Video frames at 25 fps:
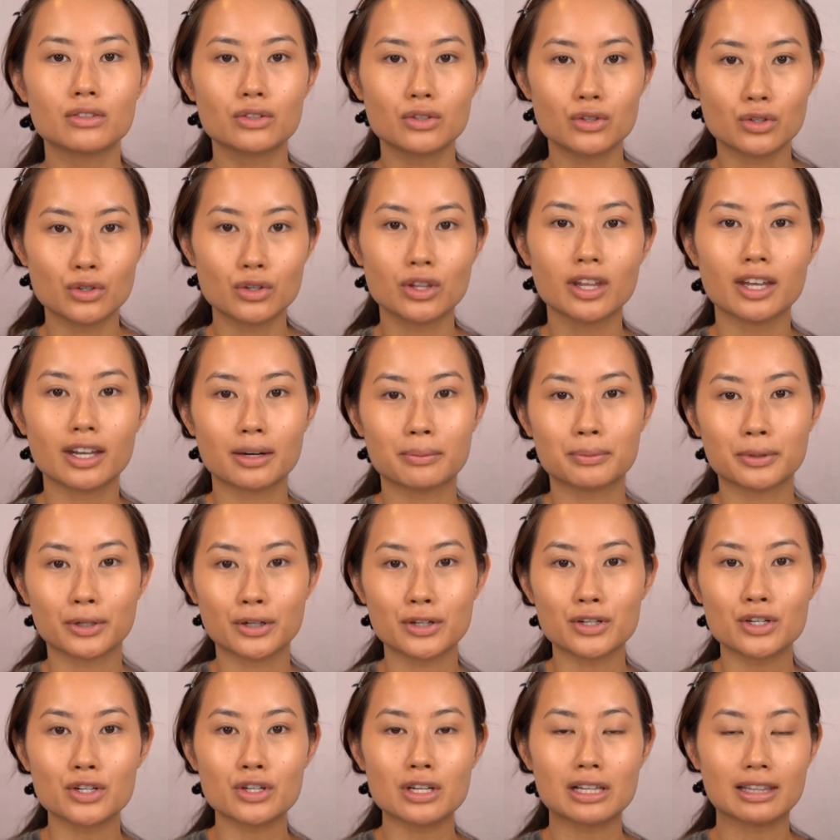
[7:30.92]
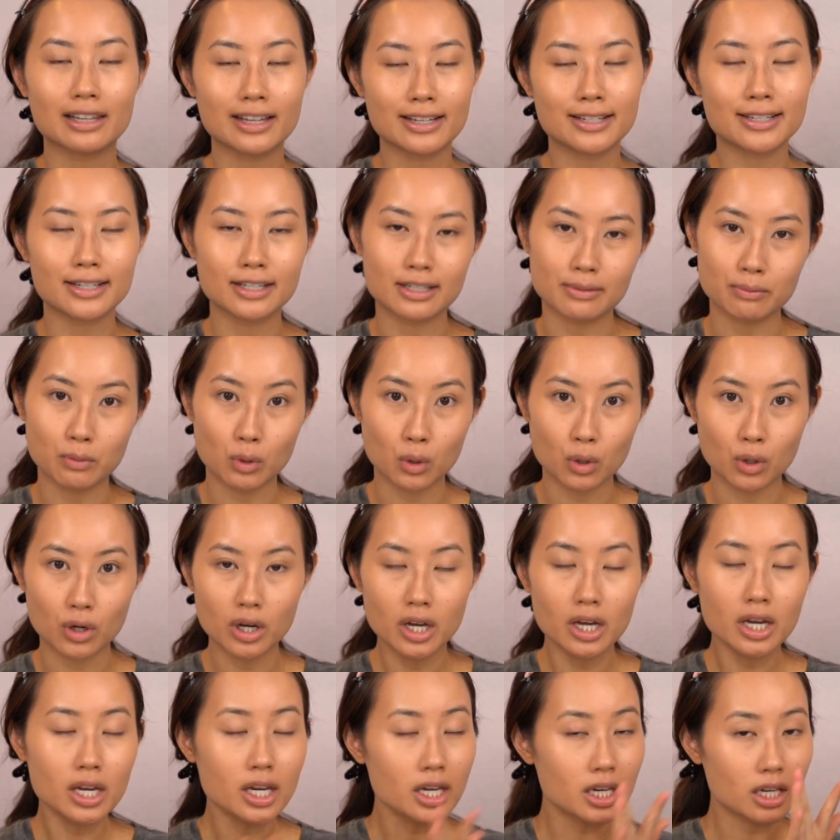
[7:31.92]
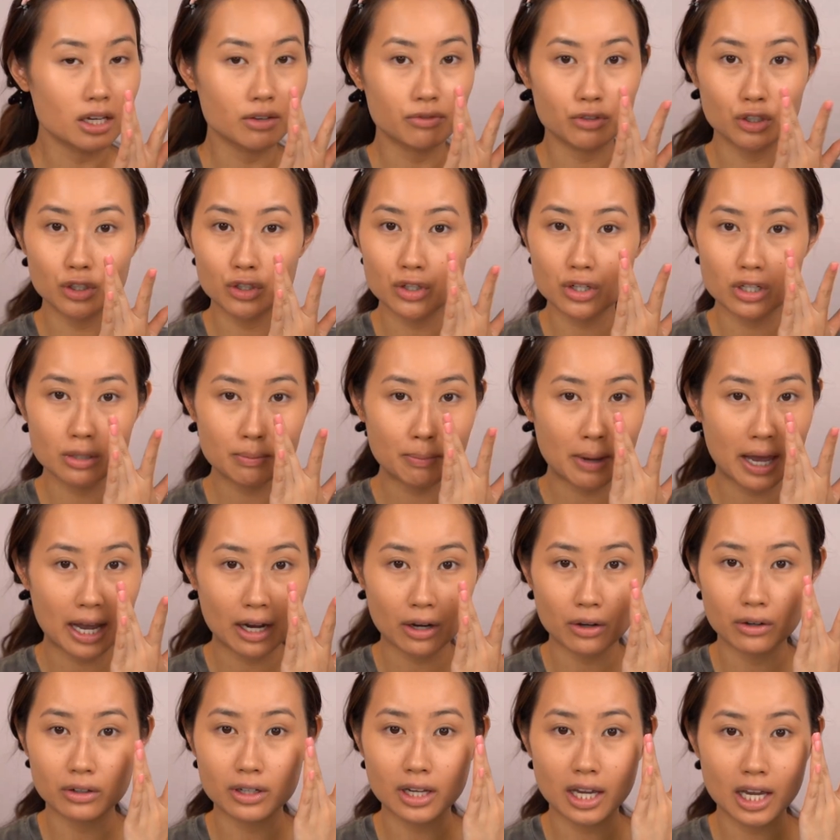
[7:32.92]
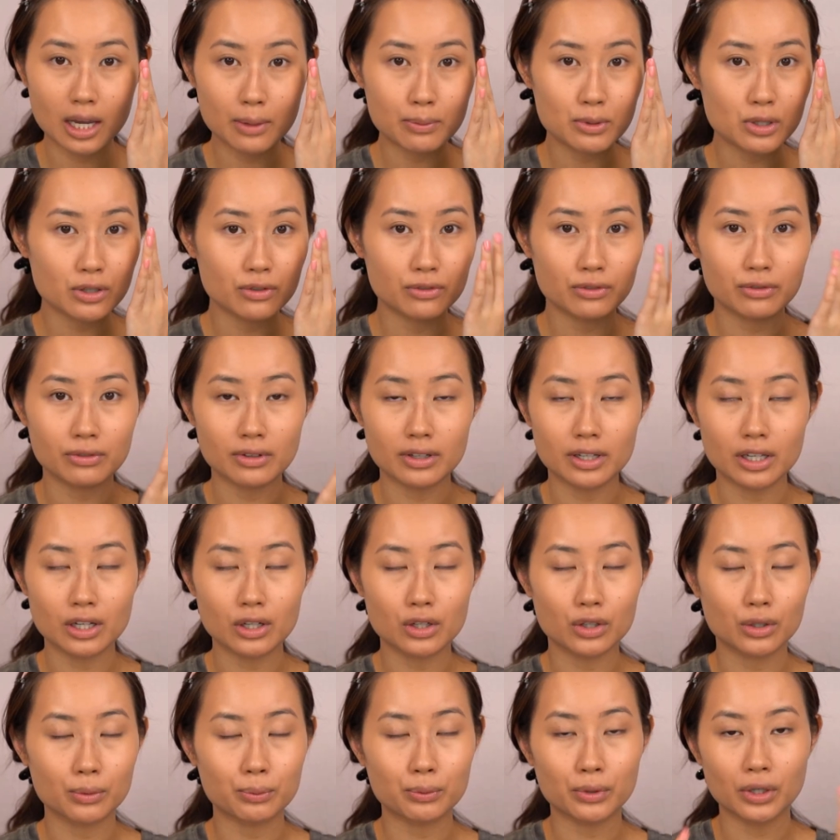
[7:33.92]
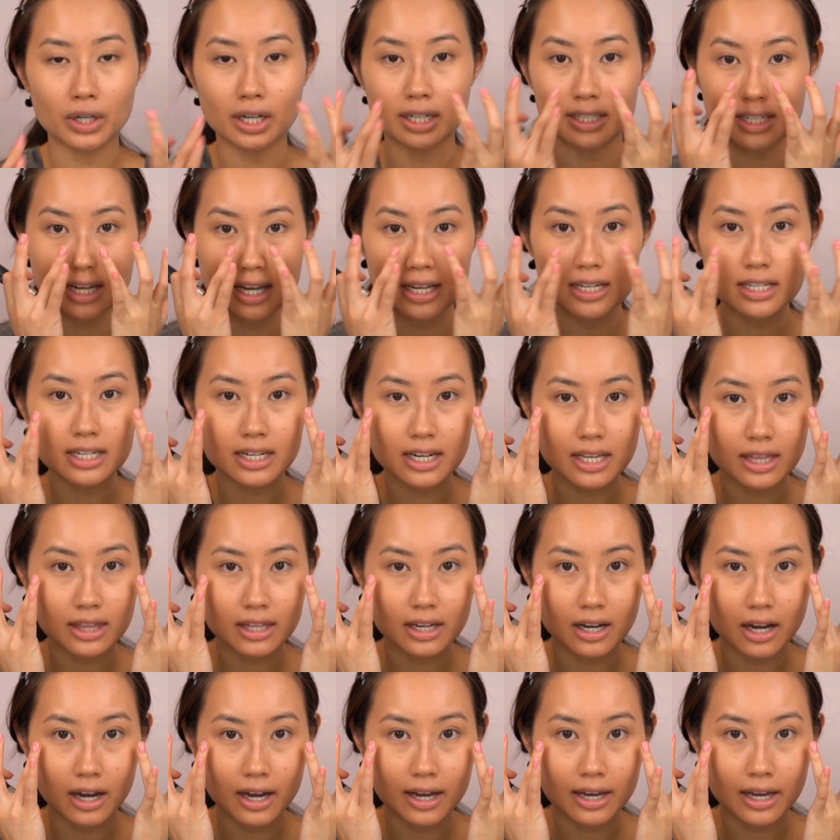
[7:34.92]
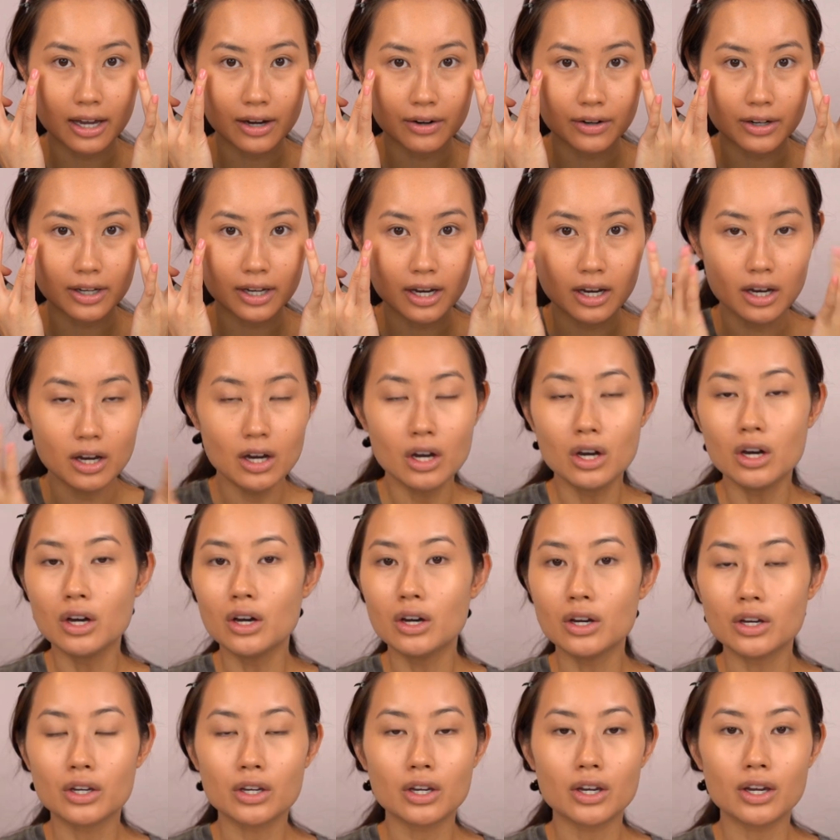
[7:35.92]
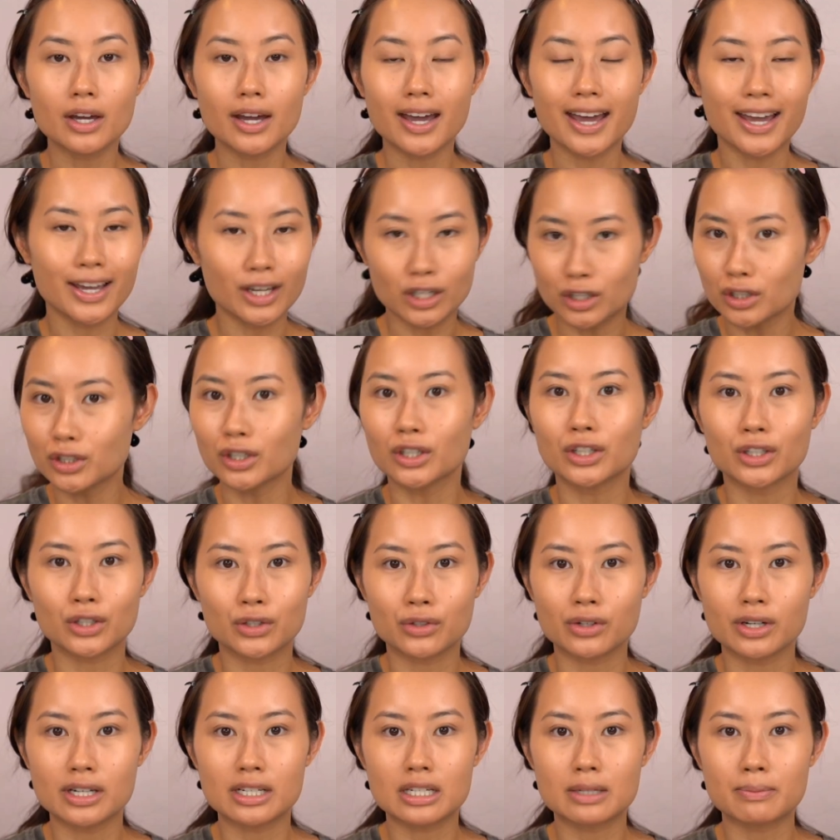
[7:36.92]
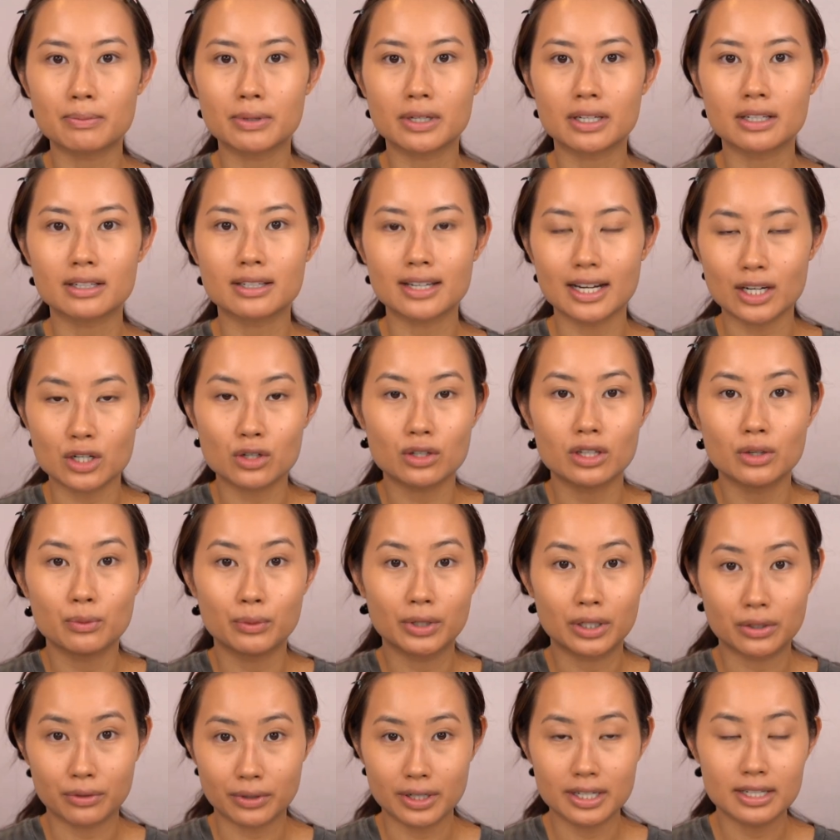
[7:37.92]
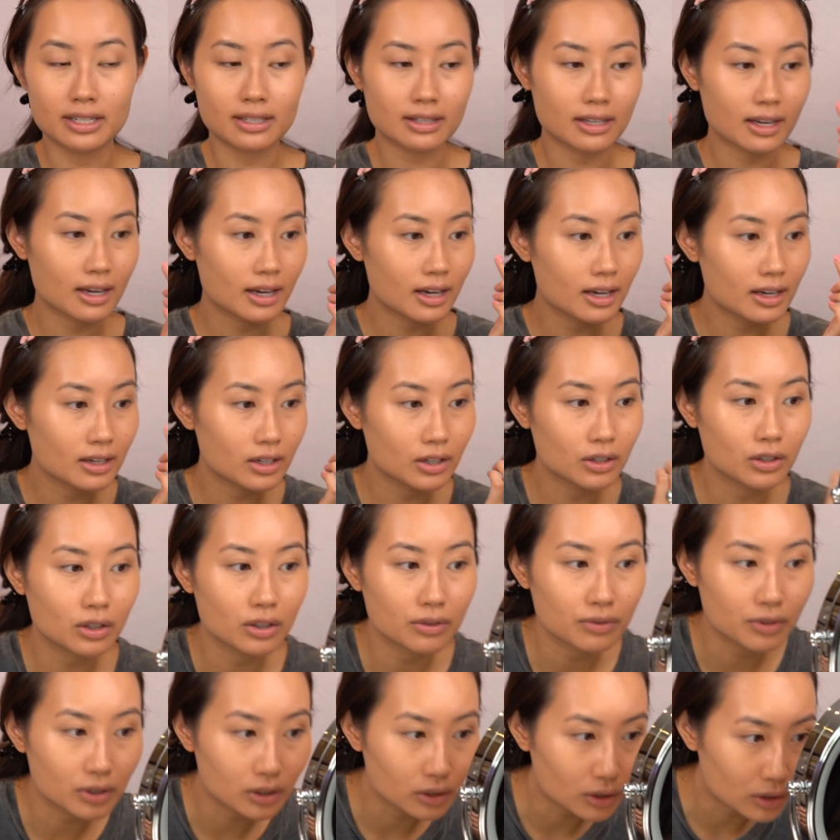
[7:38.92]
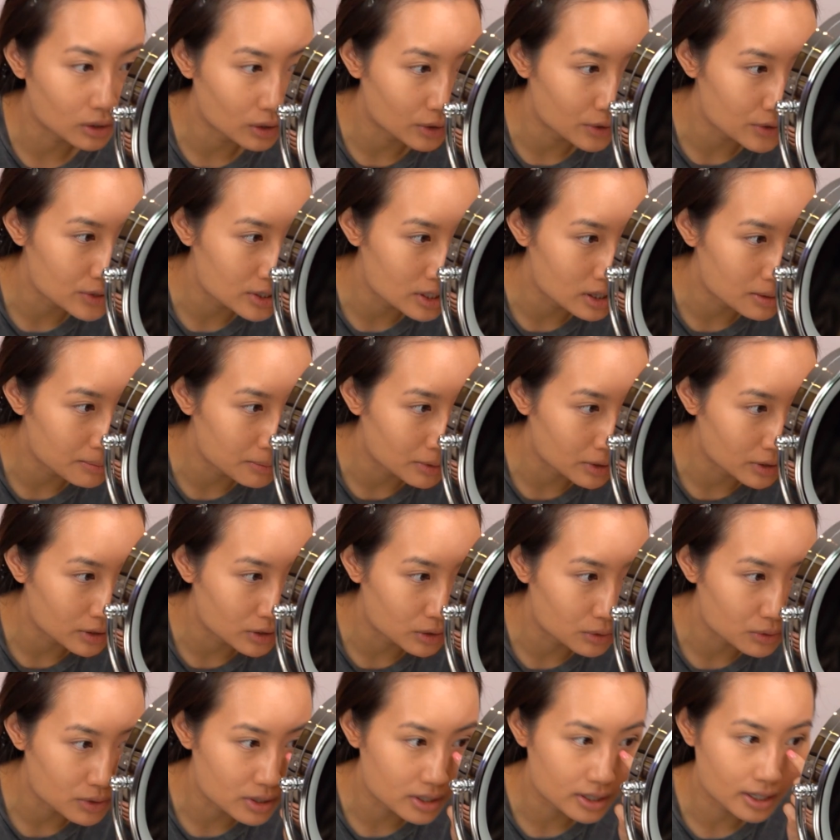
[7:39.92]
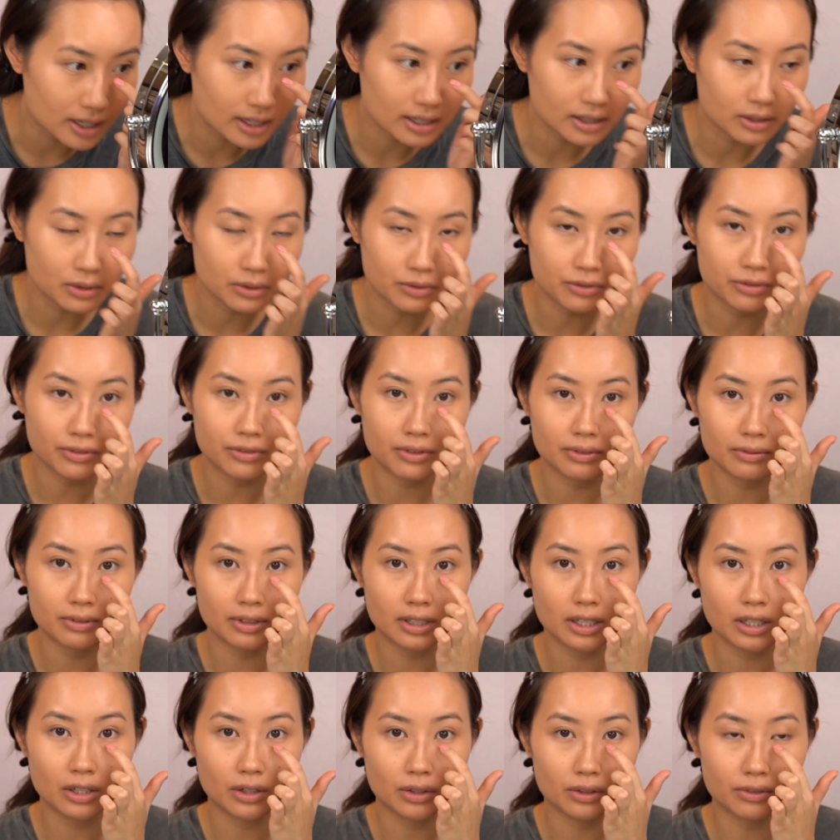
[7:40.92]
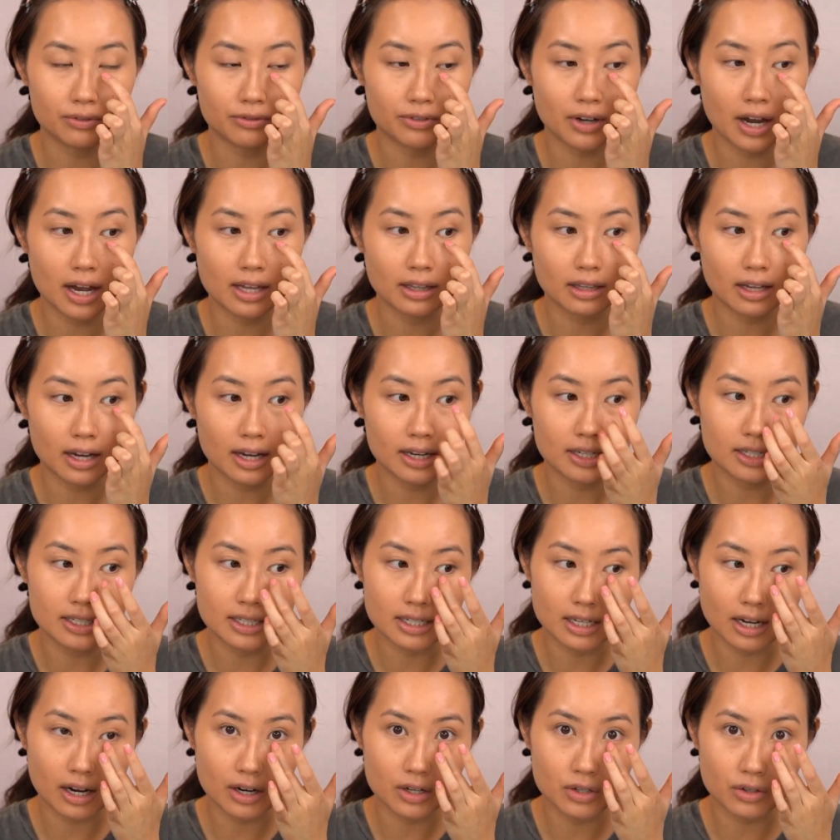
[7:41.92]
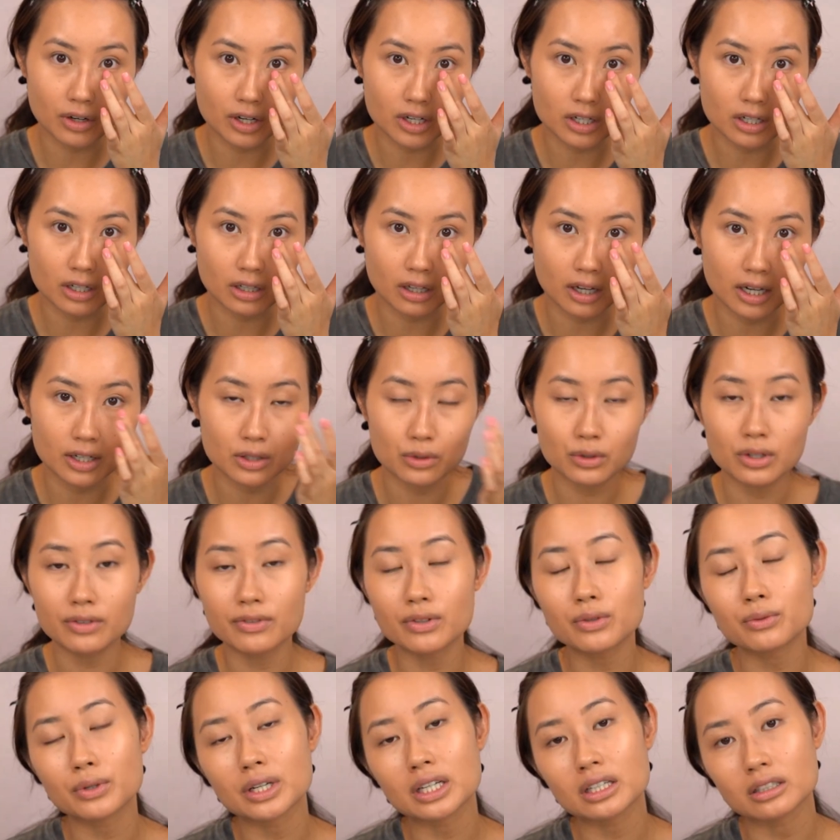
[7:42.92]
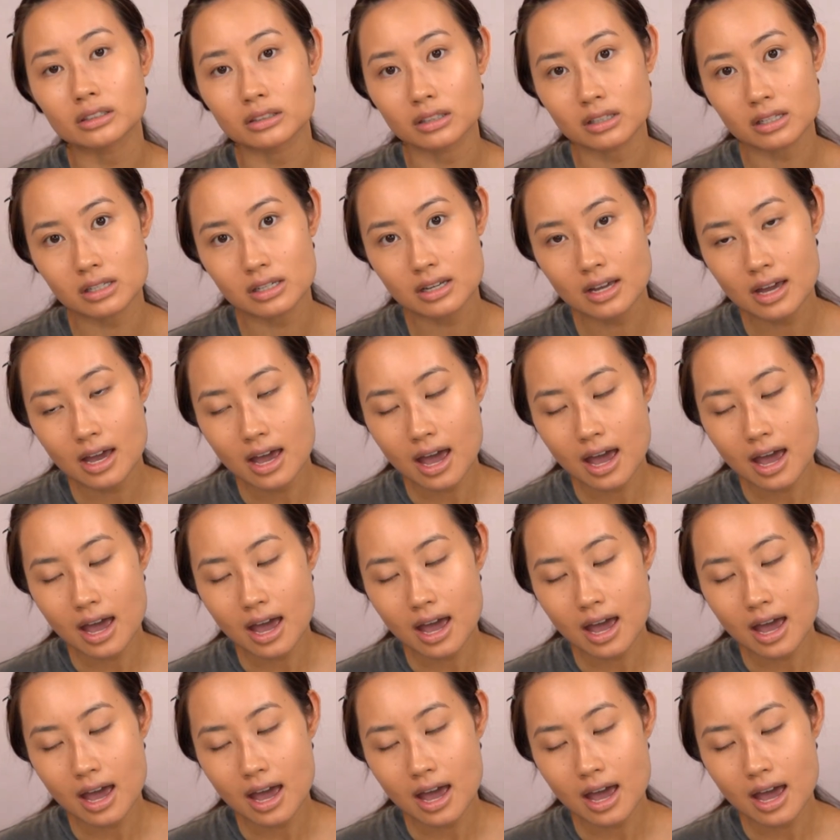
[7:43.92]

Do that approach, less is more. If you just pack on heaps of, you know, product underneath the eye area, you're going to crease, because naturally we crease there. You know, if you look close in the mirror, you'll see little, you know, fine lines, dehydration lines, or even wrinkles.